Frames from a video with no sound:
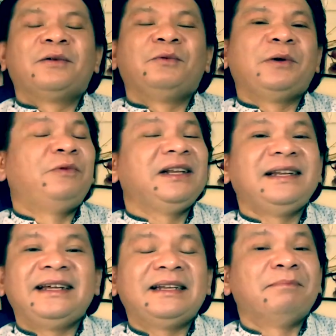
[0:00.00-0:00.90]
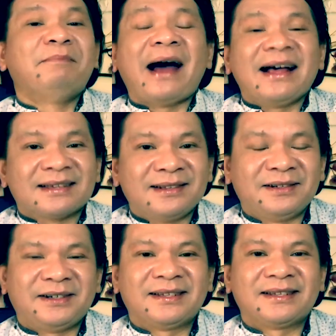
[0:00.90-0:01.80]
We really need
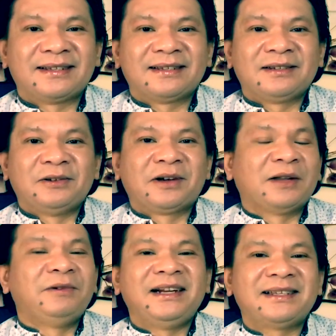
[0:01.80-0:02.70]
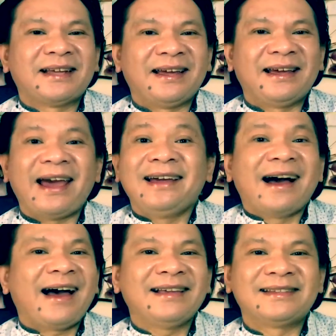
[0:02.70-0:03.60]
ambassadors who can really say, hey
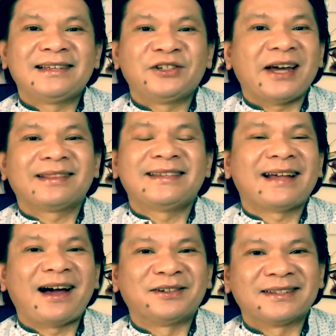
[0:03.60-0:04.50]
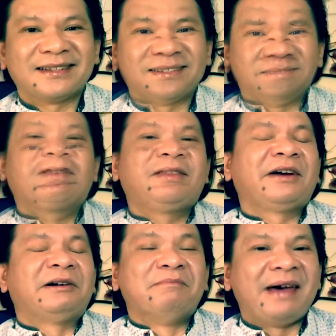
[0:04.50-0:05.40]
guys, check this out.
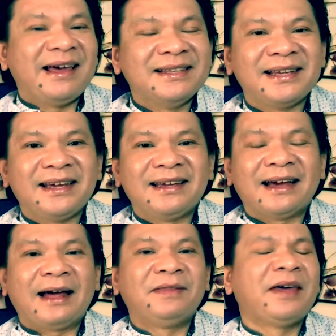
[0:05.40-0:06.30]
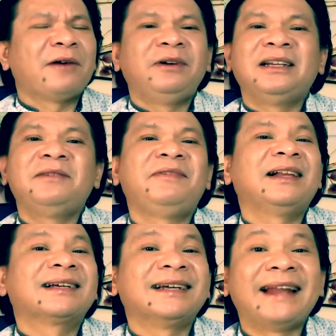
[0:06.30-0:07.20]
They're amazing and they really
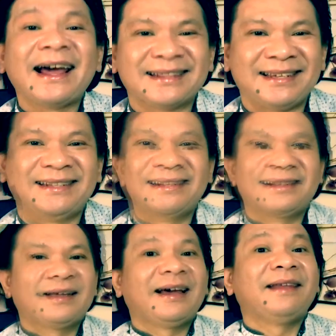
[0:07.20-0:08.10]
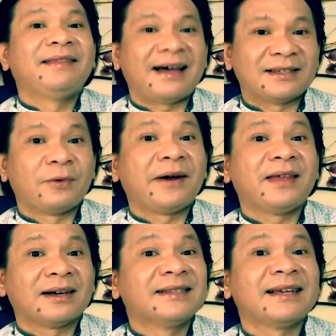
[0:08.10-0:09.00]
feel connected. And that's where
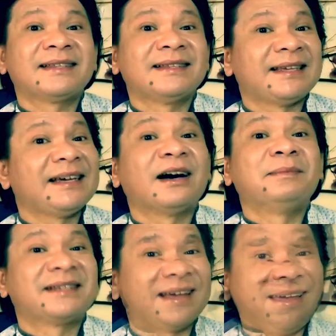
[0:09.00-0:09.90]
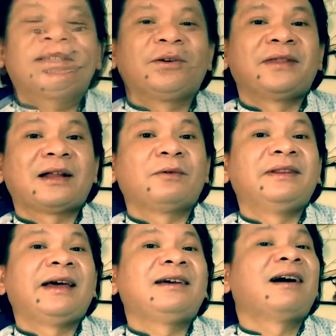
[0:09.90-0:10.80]
the consistency comes in, so that
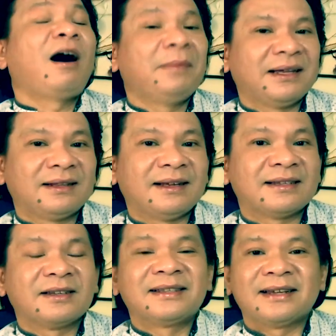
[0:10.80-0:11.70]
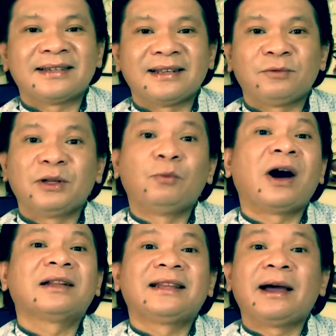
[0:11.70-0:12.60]
when they comment, it's consistent with
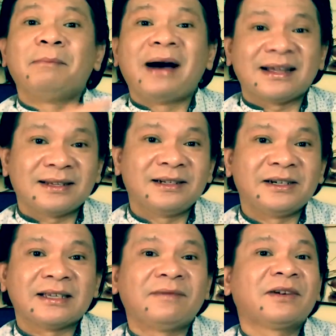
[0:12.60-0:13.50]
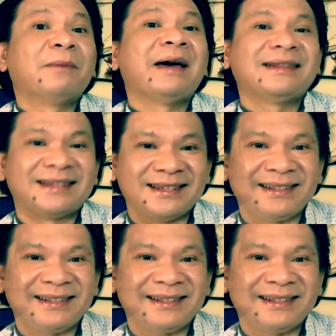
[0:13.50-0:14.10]
what the ambassadors have commented.